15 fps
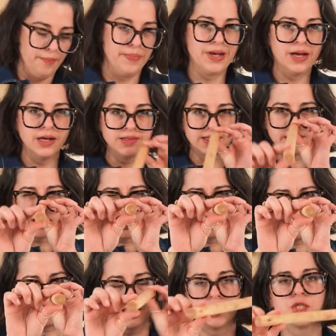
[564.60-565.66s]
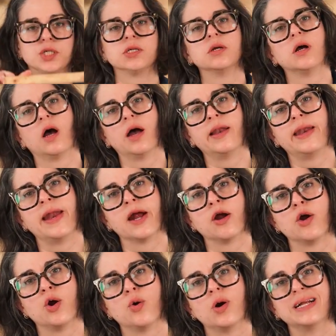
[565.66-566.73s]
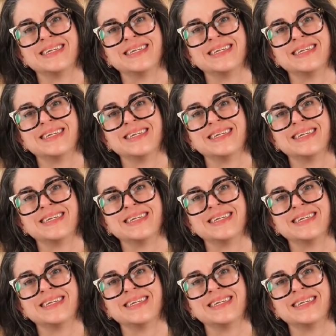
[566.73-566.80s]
because it's got such a narrow